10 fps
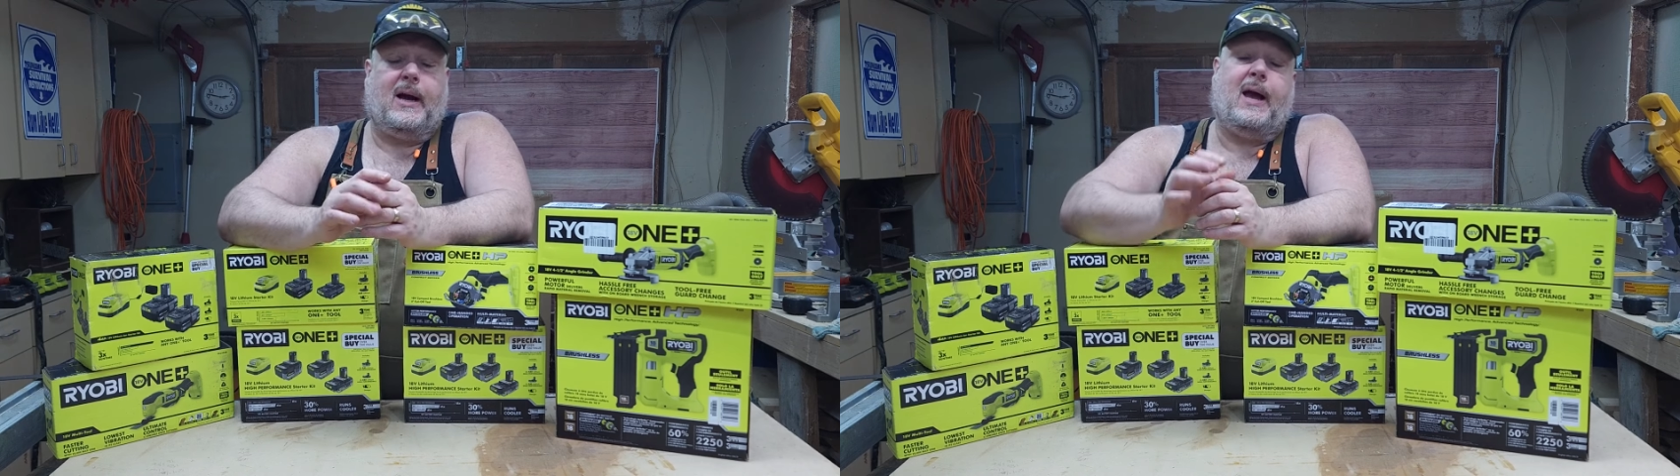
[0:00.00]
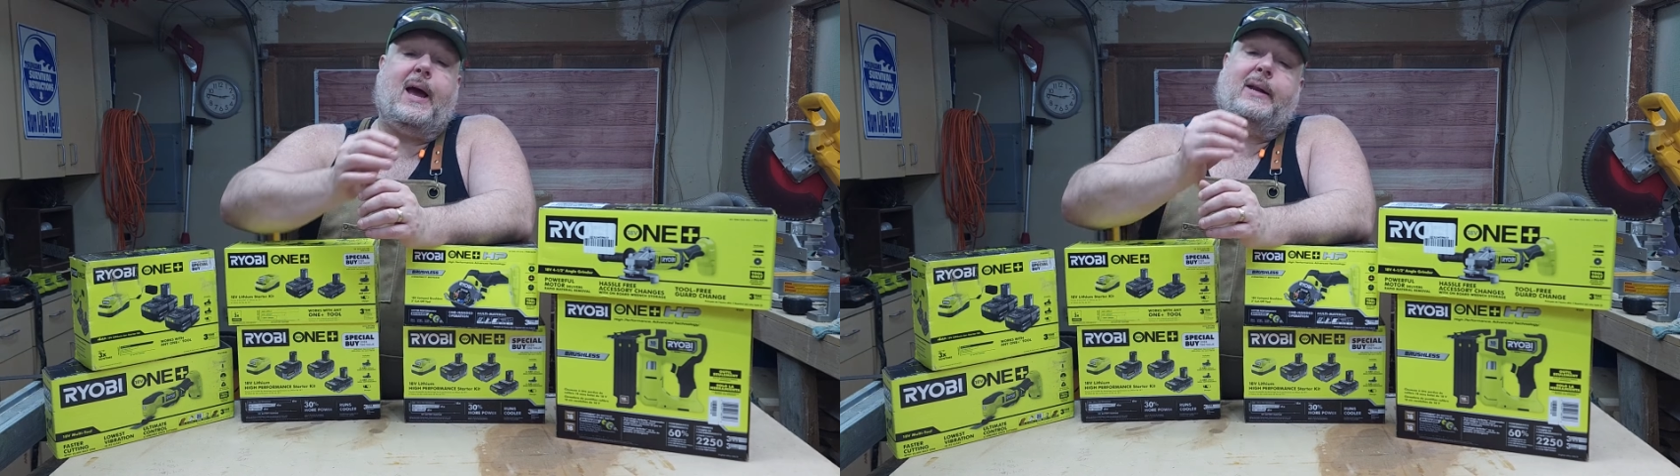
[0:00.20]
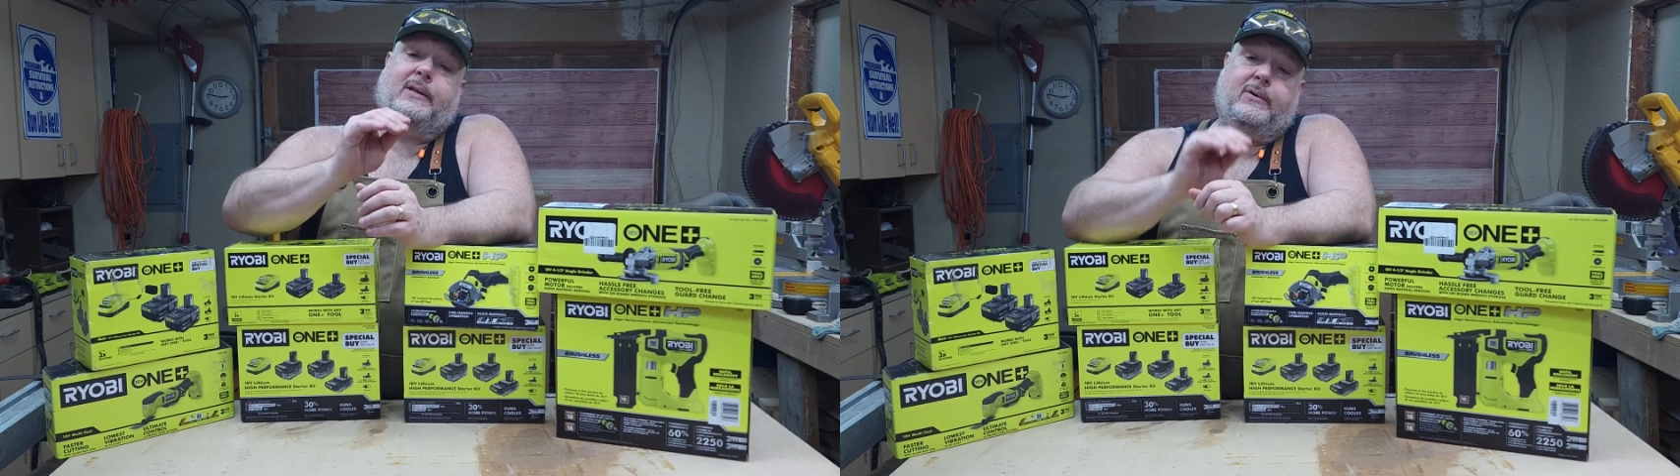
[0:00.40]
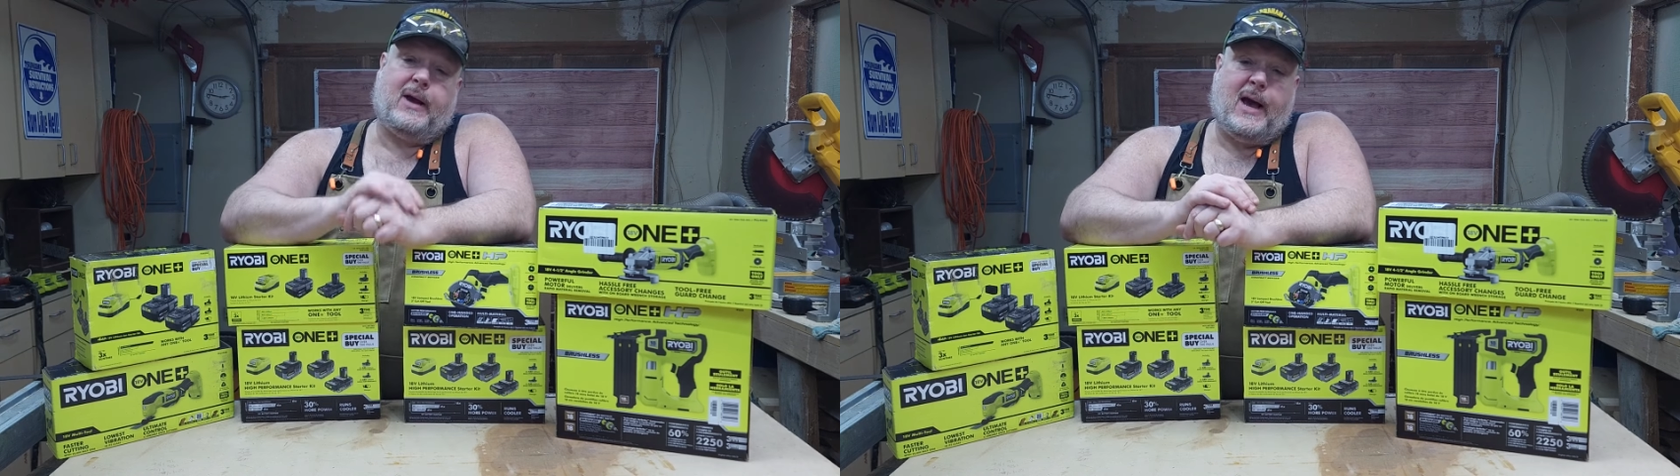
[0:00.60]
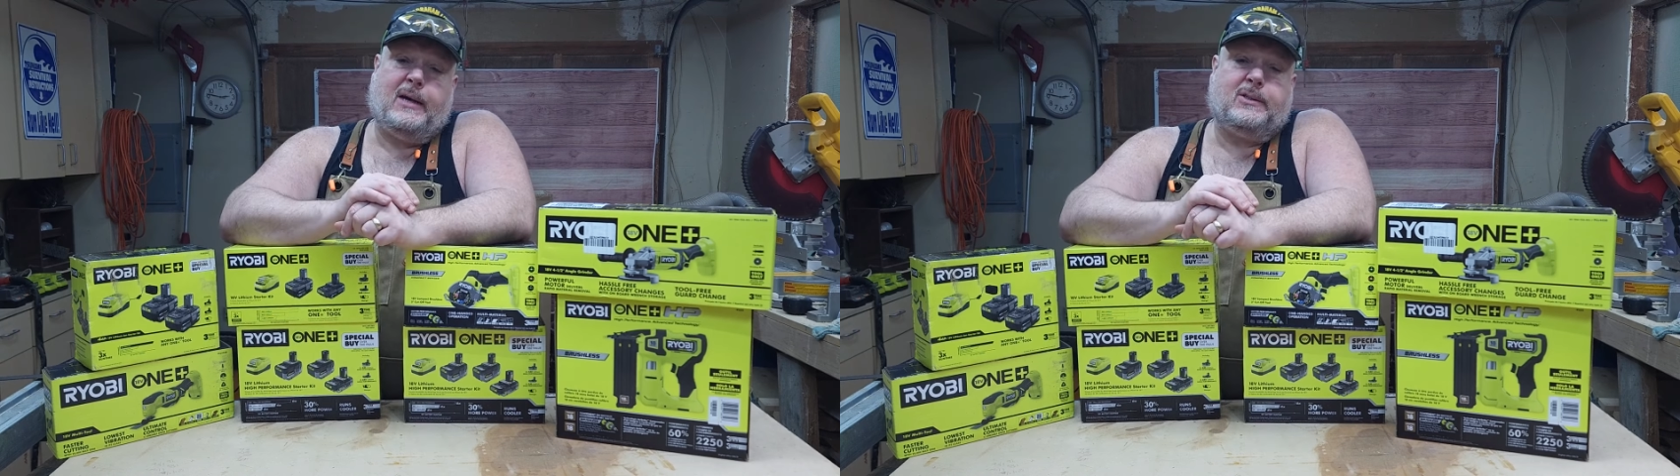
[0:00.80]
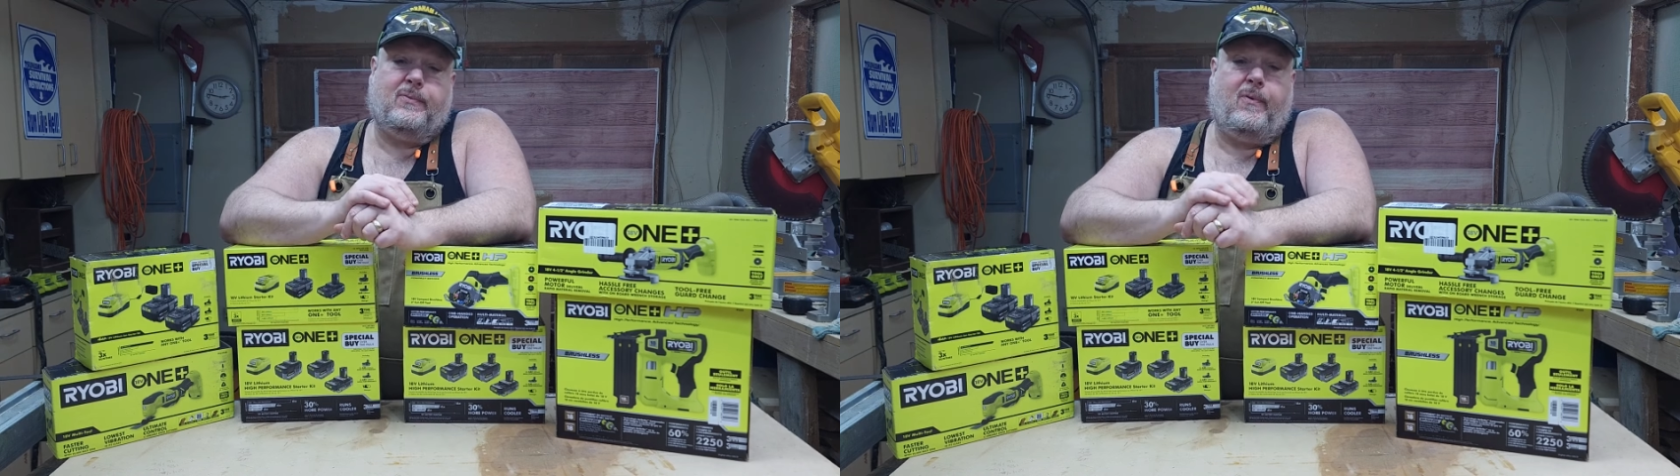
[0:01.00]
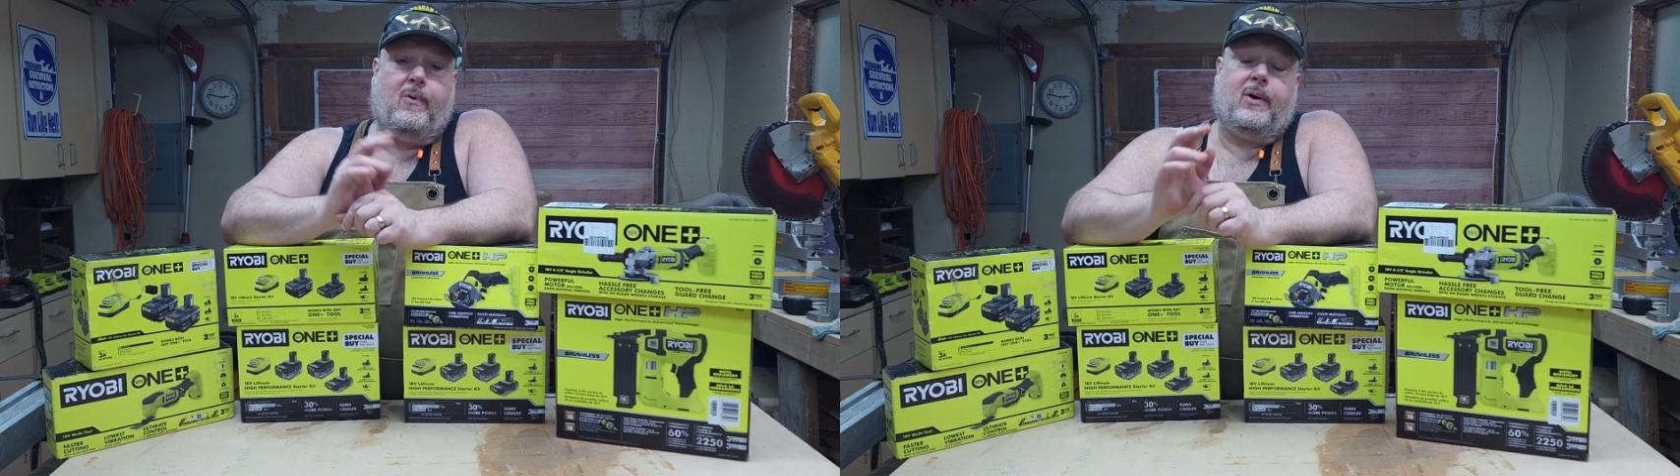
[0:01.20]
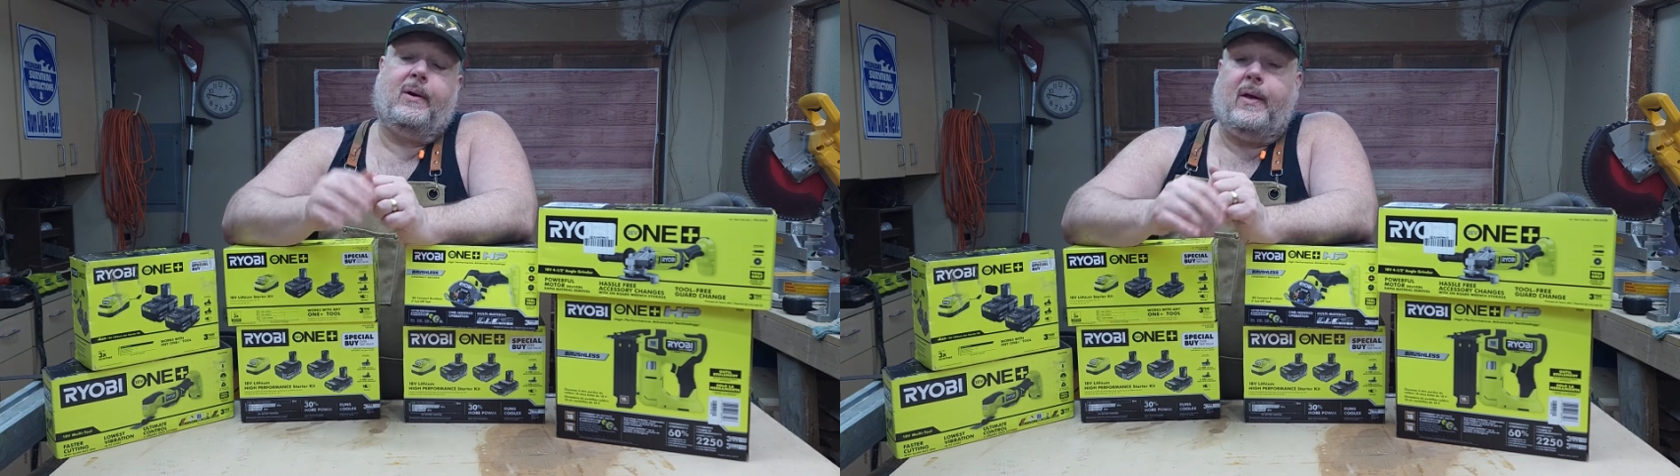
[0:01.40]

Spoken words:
I had to ask for,